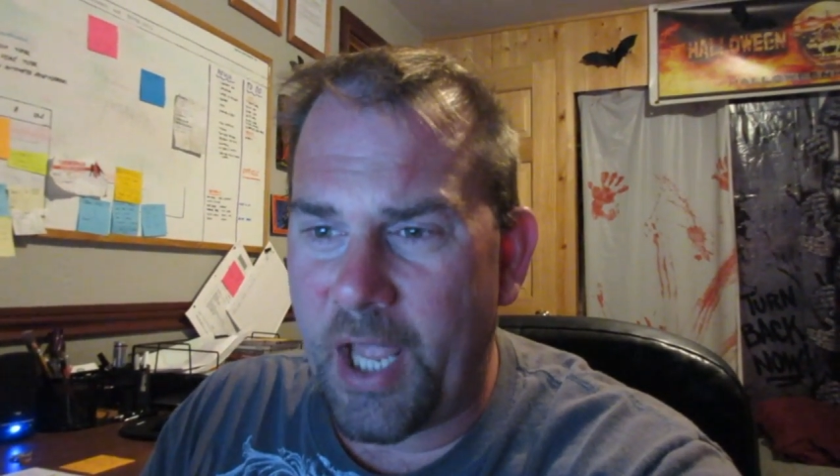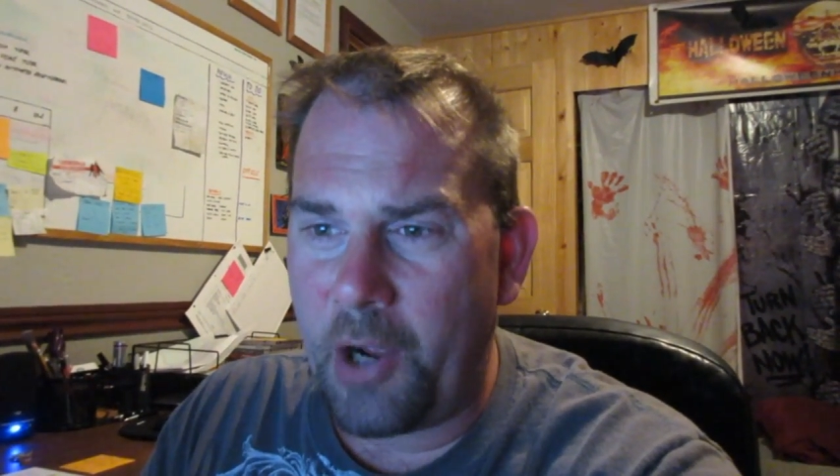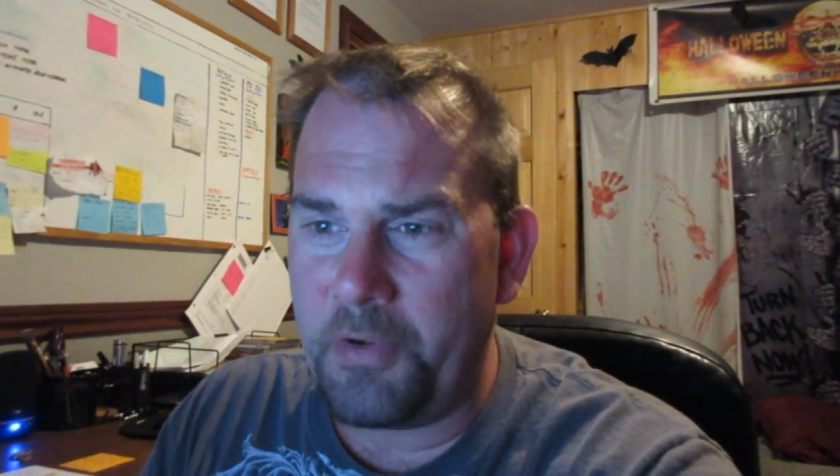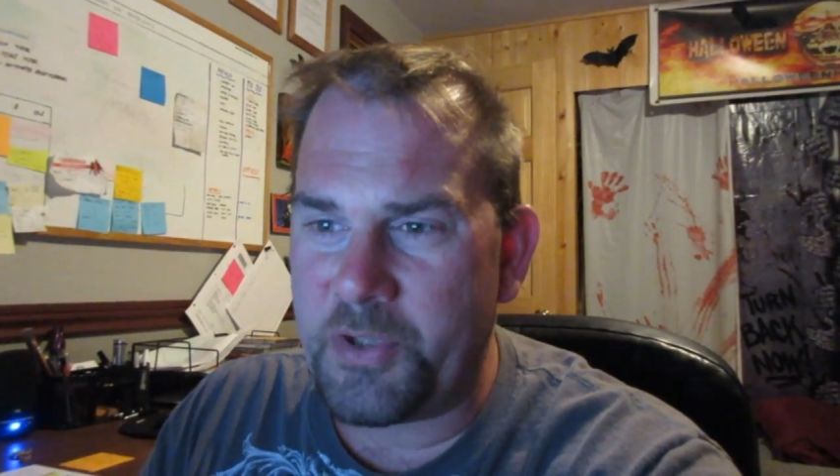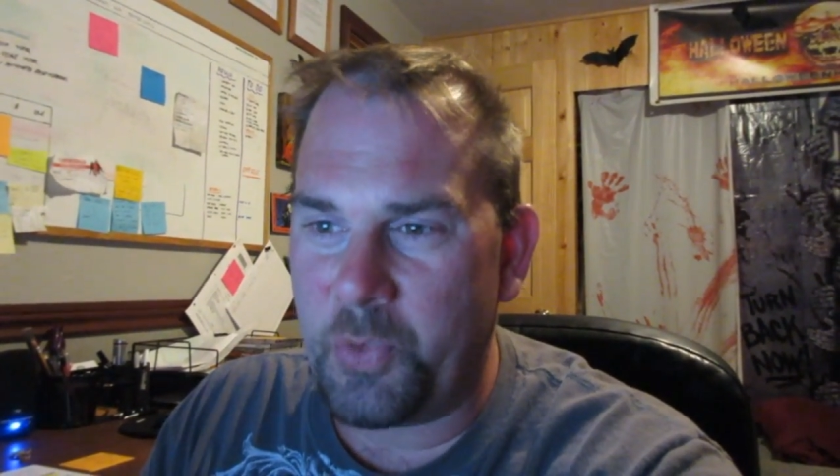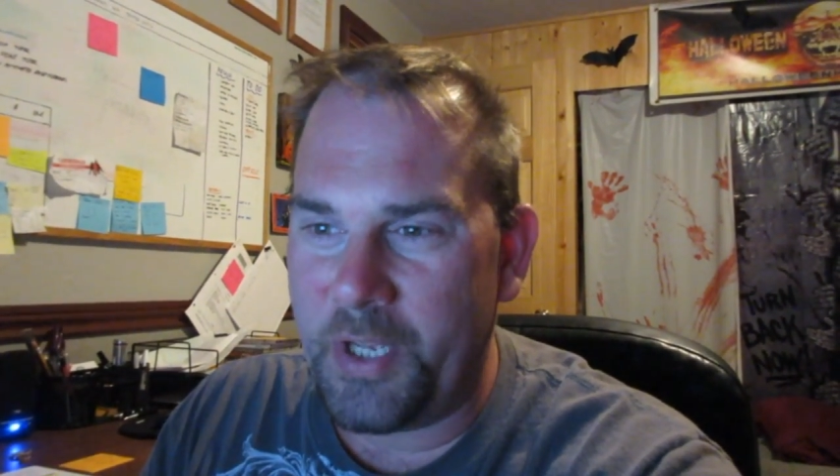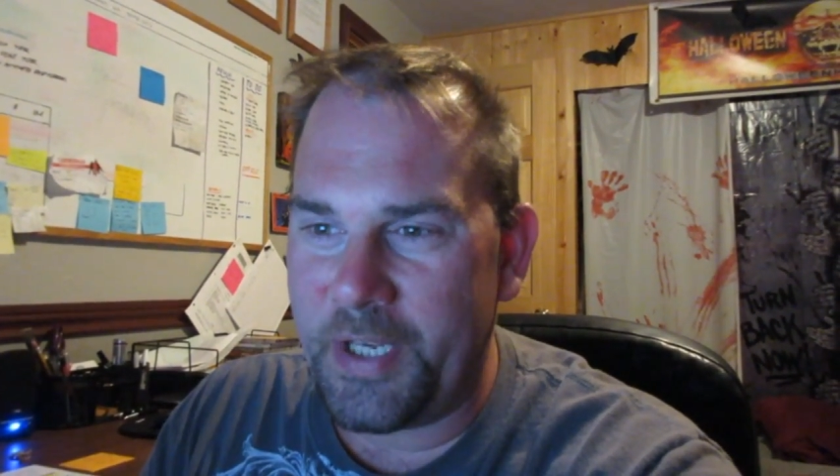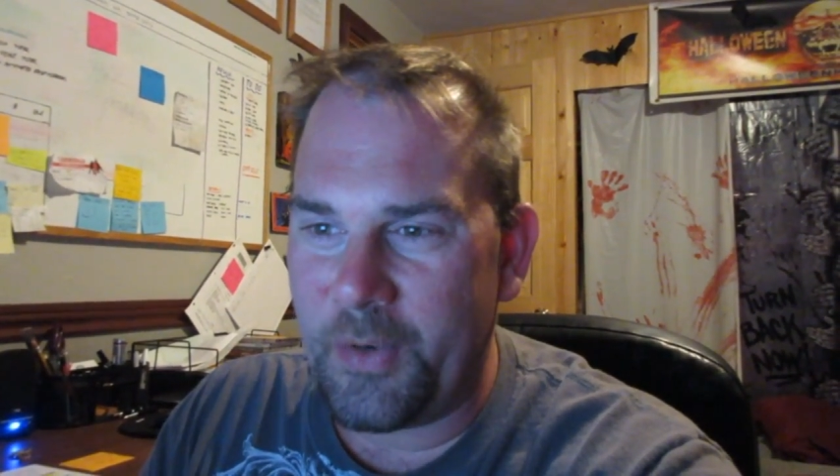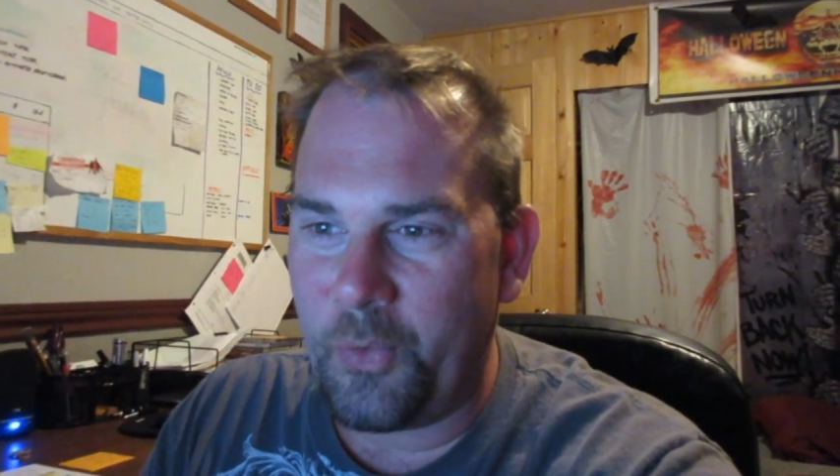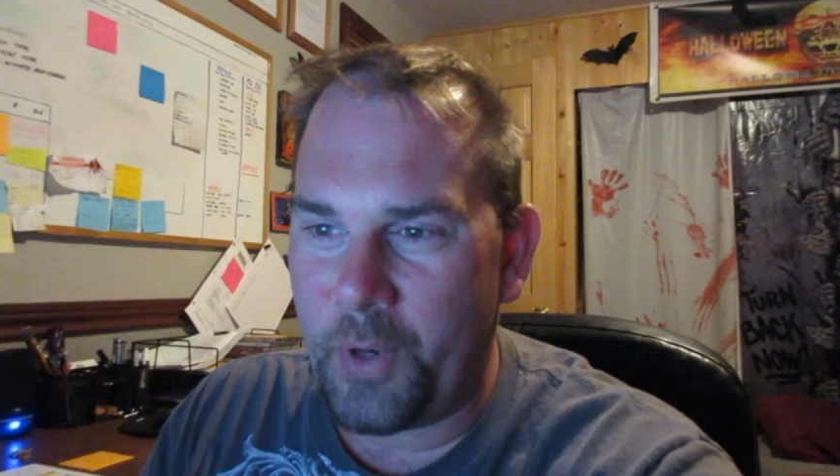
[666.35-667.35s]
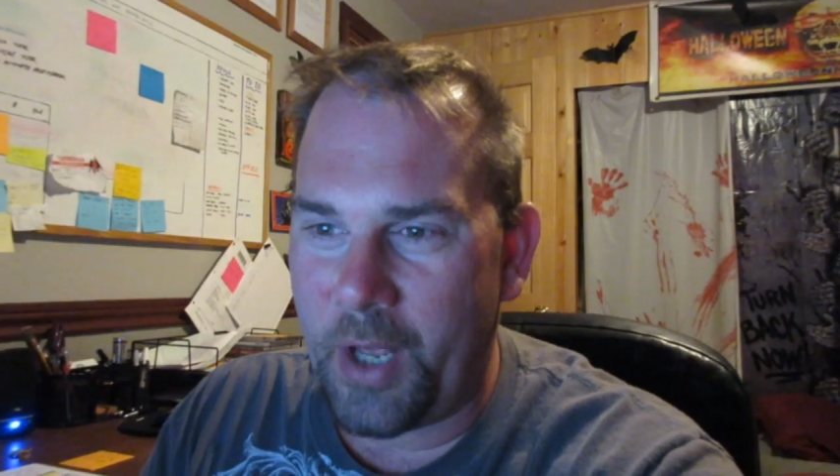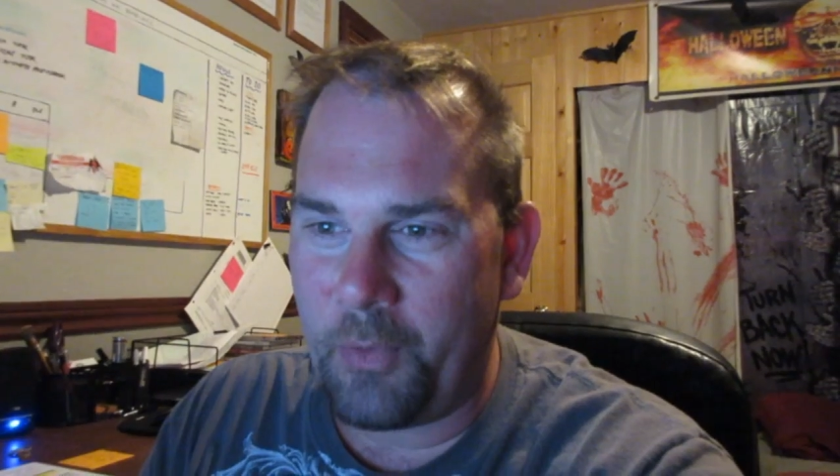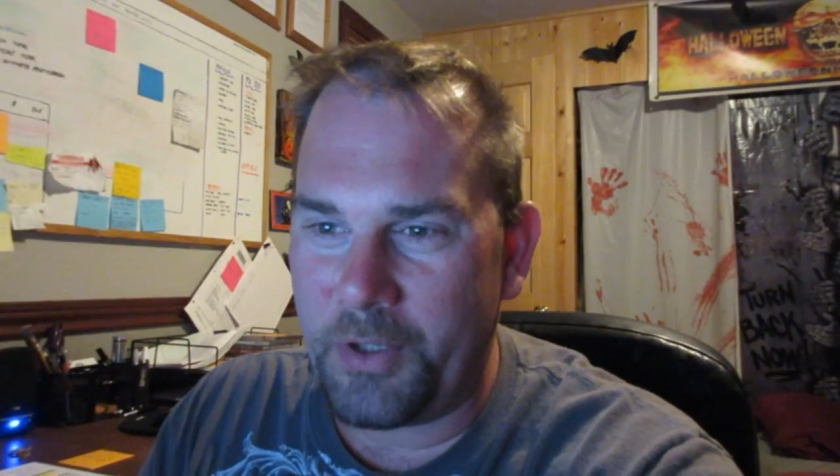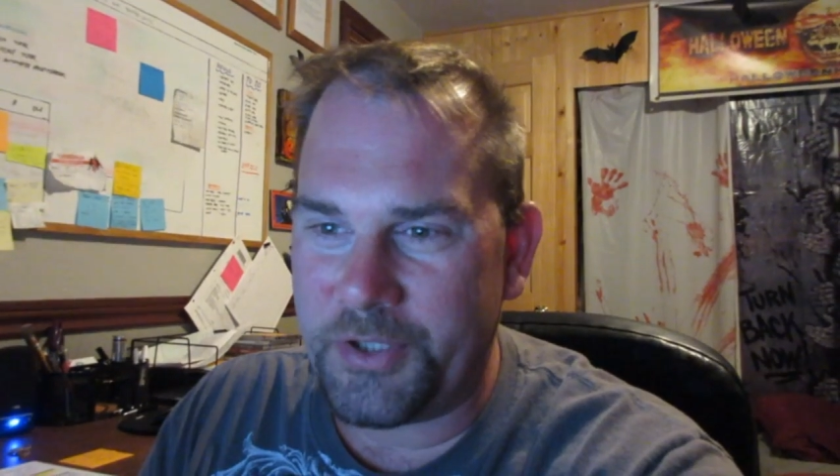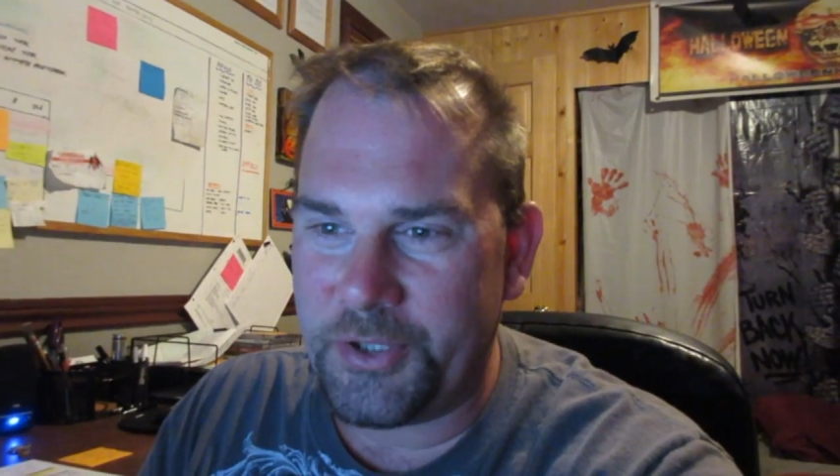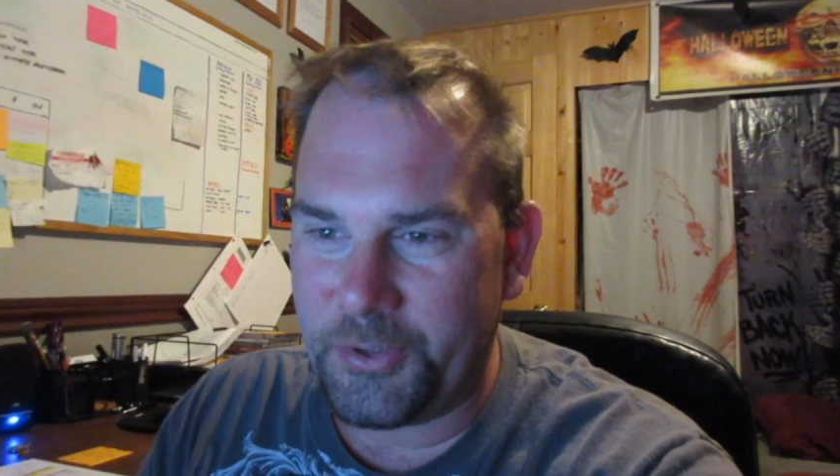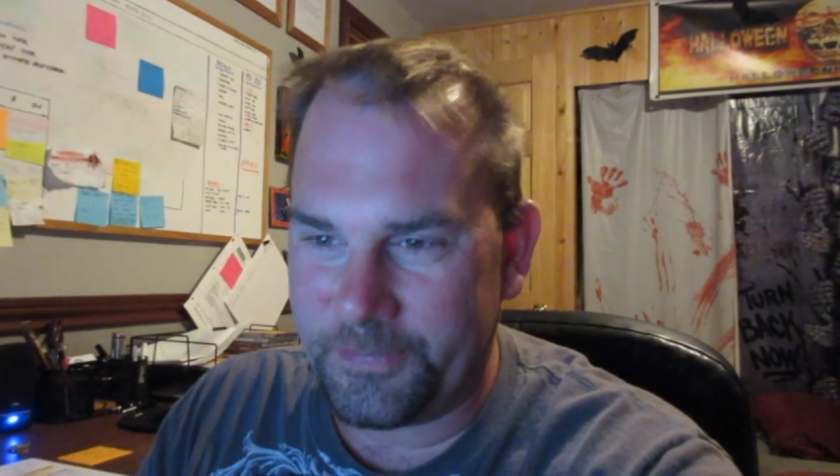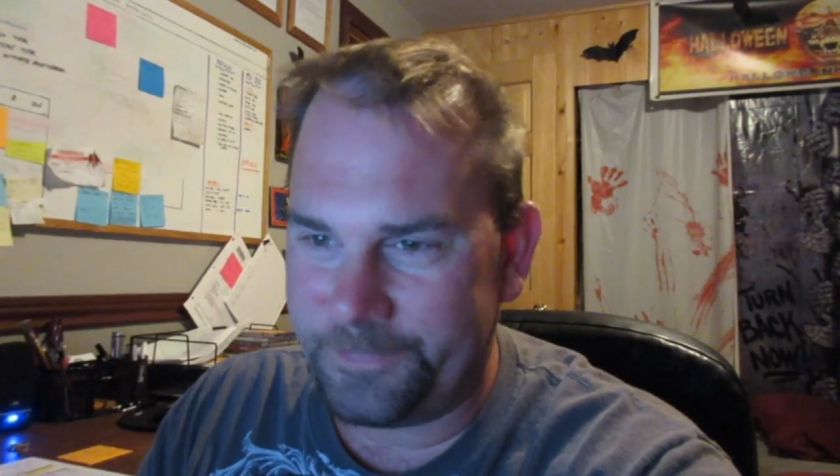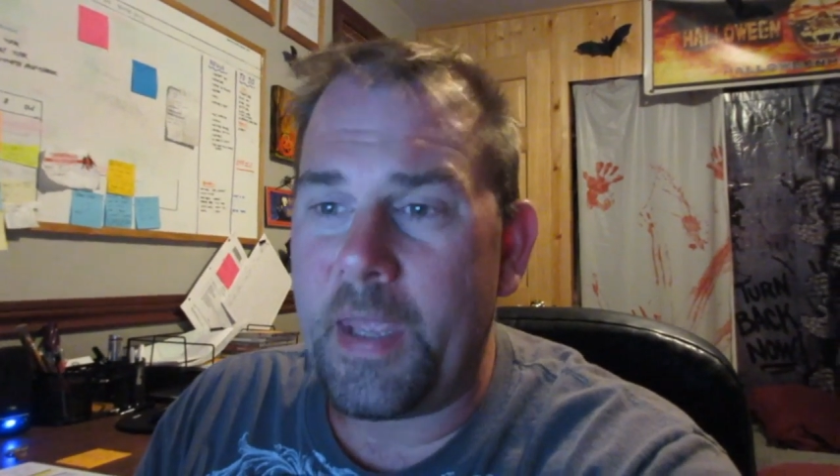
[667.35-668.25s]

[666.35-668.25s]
I always win when I want to.